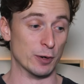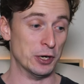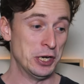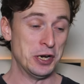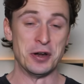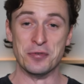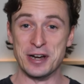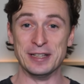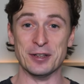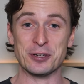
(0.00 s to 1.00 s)
But
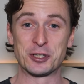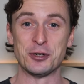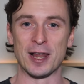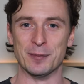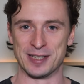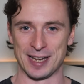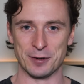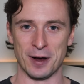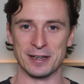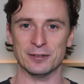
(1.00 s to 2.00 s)
really, those two elements
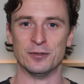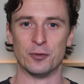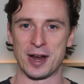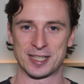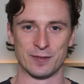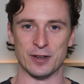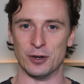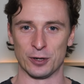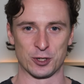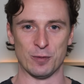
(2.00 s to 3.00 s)
anyway. The rest of it,
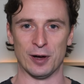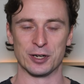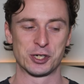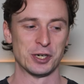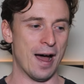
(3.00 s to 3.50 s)
not so much.